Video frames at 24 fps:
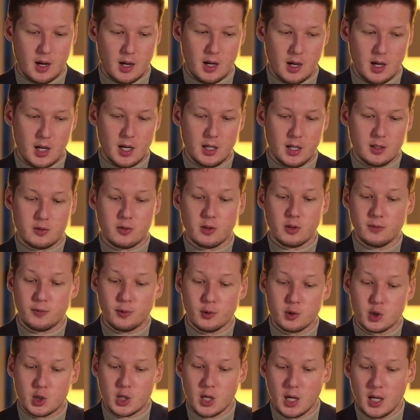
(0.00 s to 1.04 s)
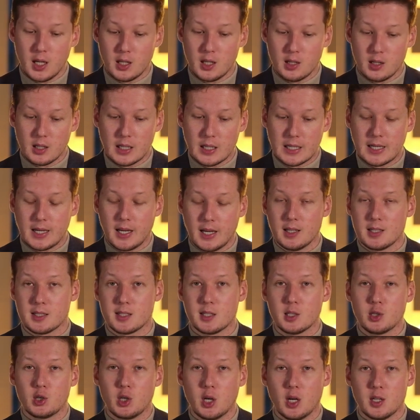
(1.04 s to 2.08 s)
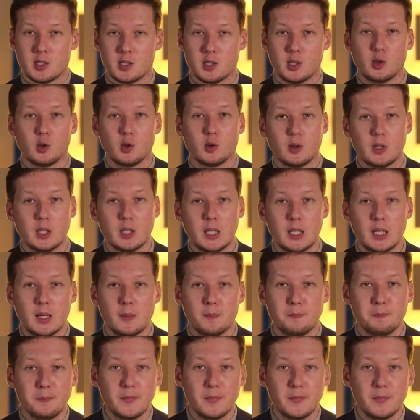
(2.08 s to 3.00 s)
Drill4J can suggest you the